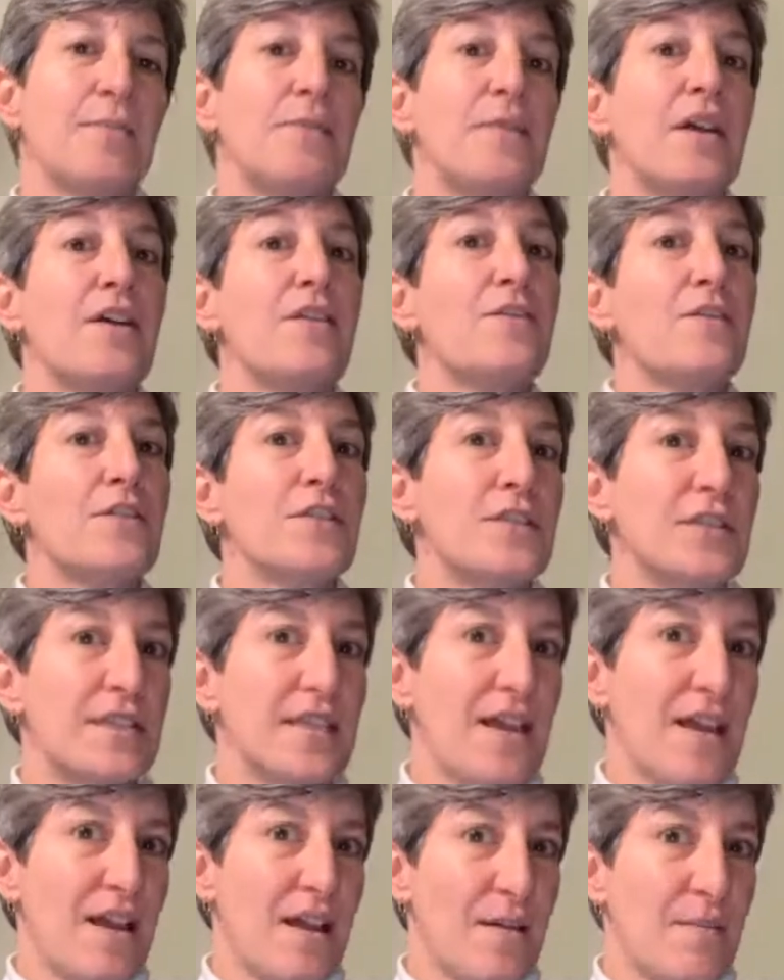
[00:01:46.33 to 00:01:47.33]
Now, for
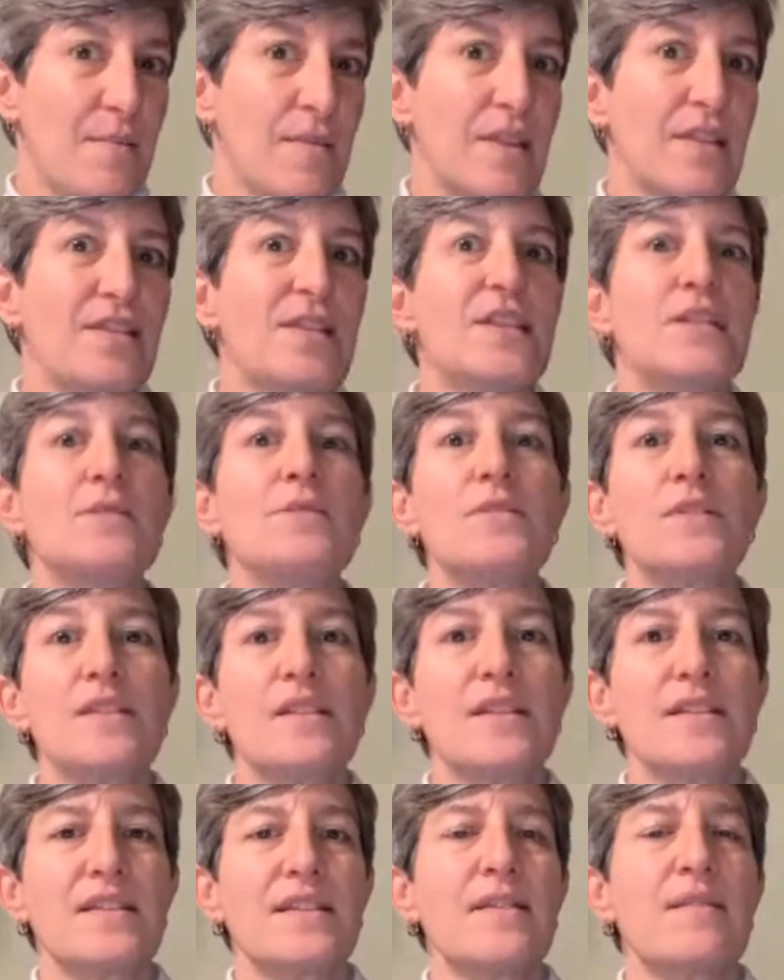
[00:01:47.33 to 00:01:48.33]
some, this
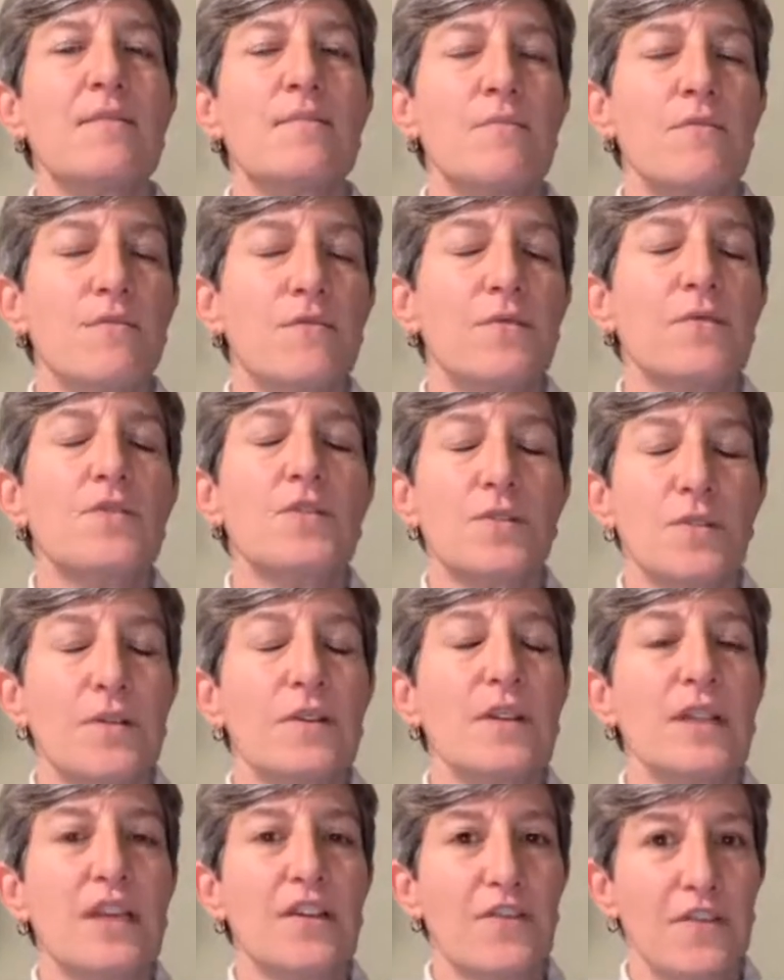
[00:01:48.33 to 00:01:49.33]
results in them
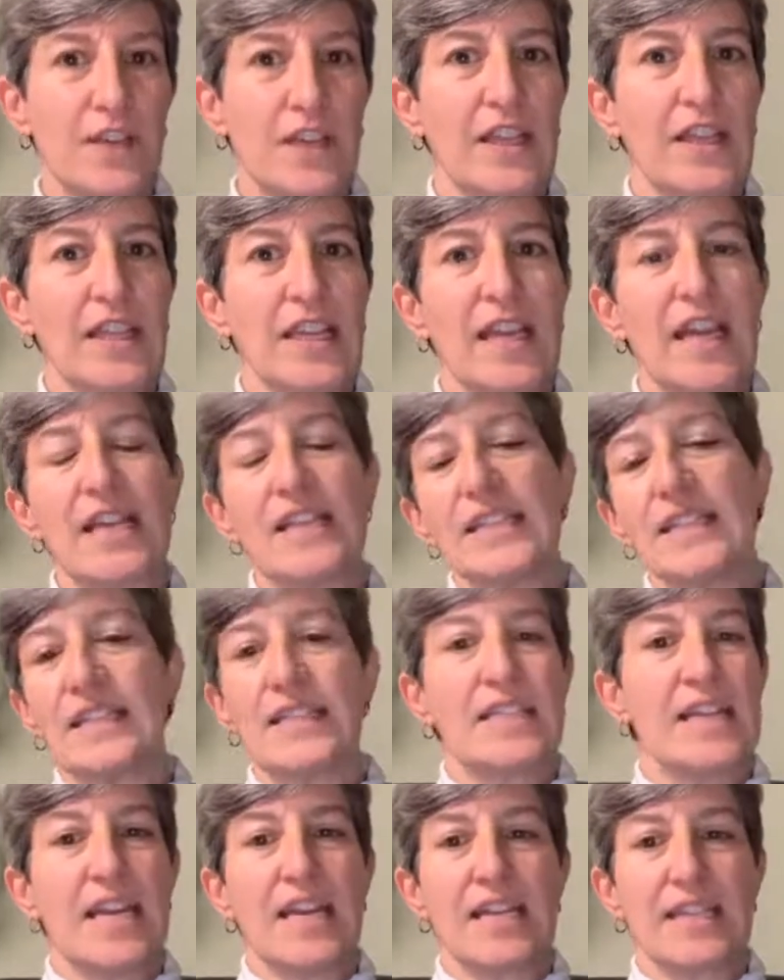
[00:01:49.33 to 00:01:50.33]
truly feeling and
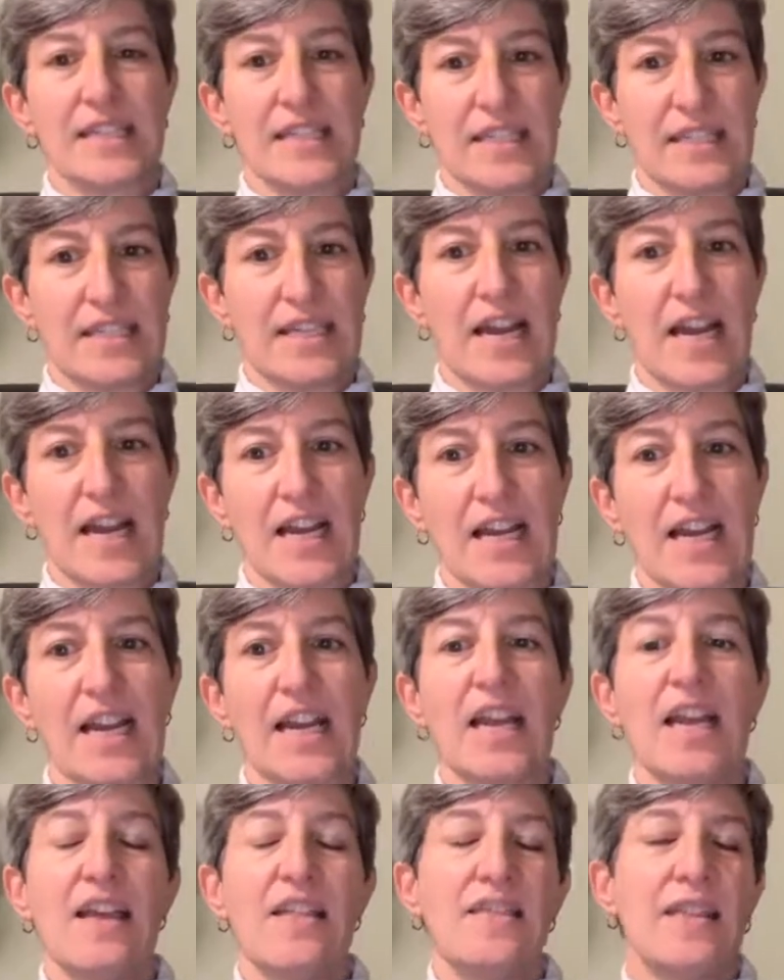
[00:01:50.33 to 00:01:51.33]
staying stuck.
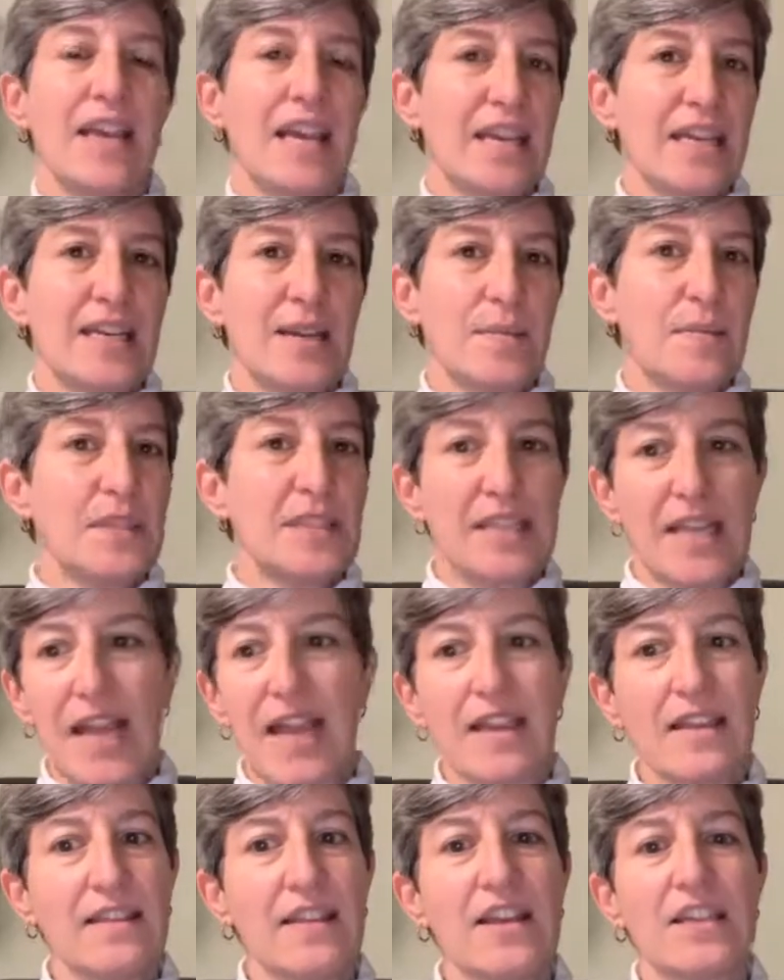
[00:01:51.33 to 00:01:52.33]
They end up
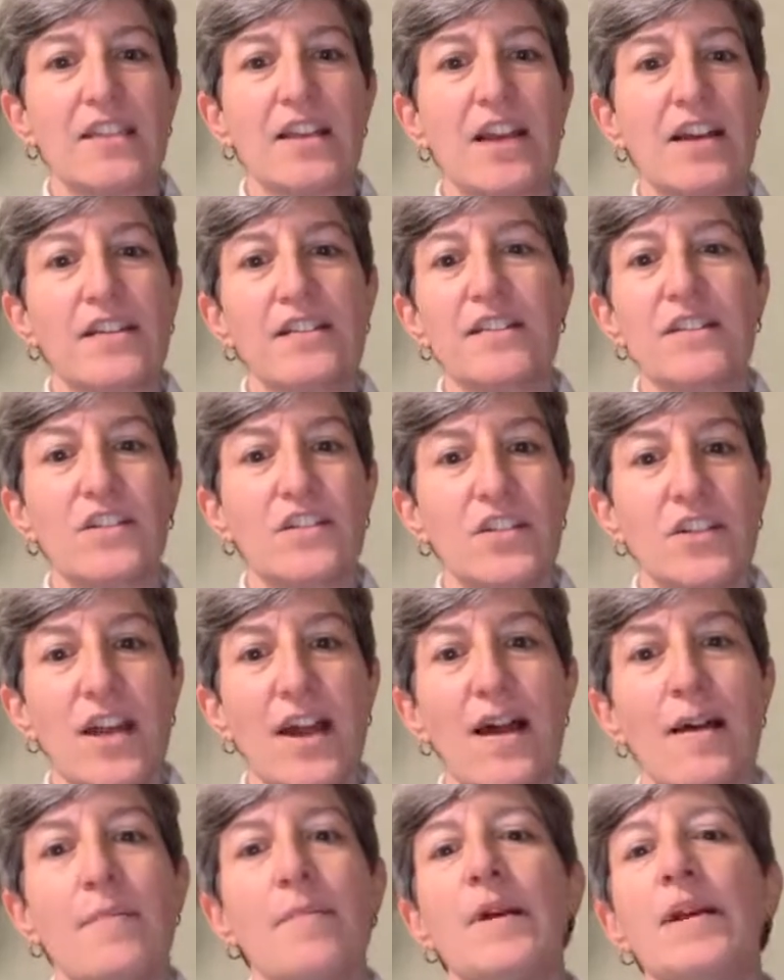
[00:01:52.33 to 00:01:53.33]
staying in that toxic
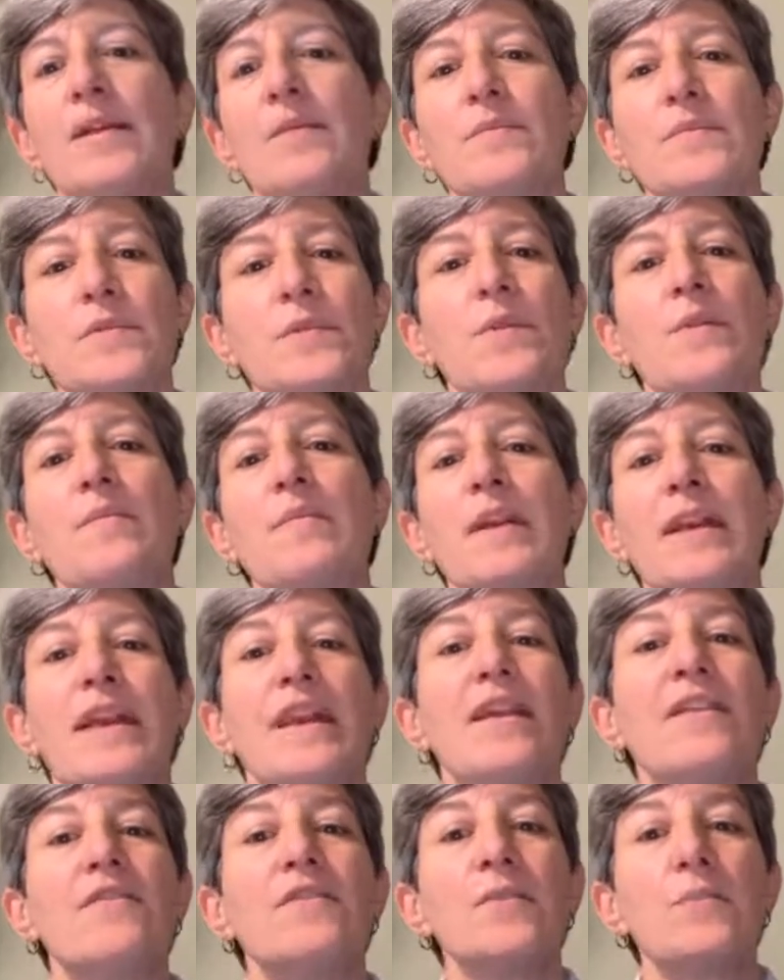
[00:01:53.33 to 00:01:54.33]
job and absorbing
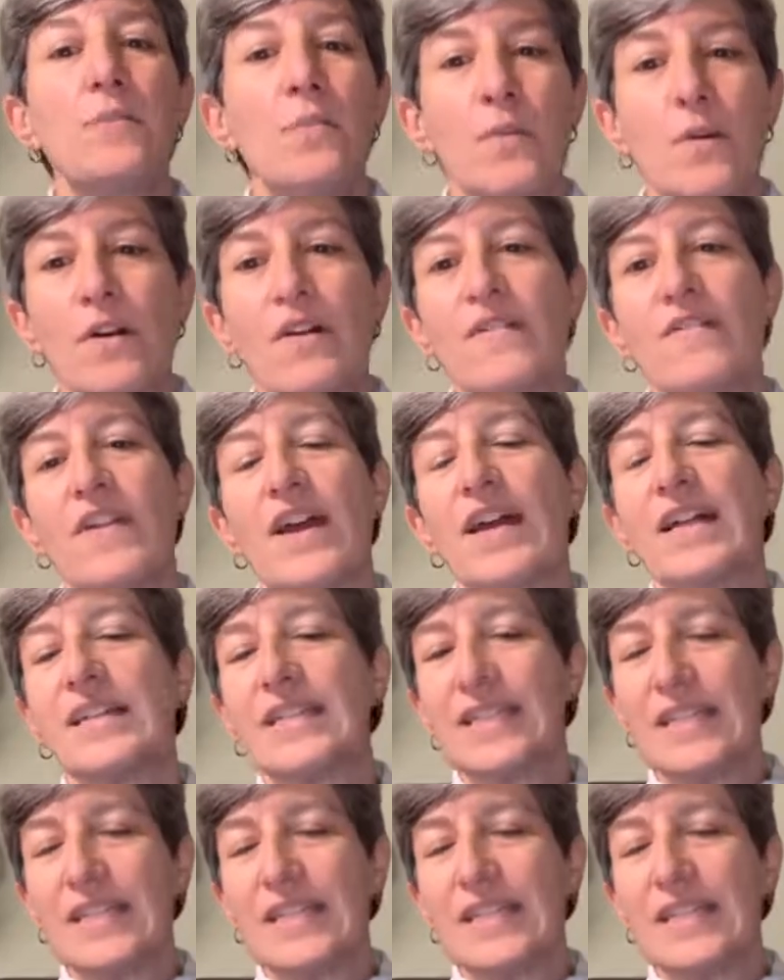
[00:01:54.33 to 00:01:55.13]
even more of that